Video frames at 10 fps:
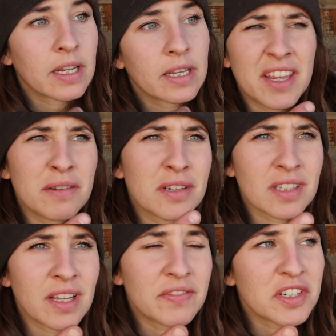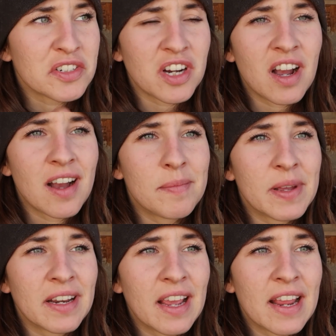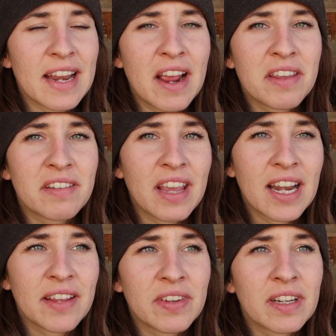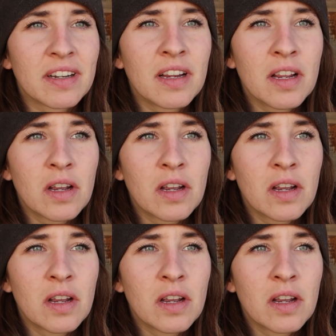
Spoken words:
Like, you just left your job and now you can't even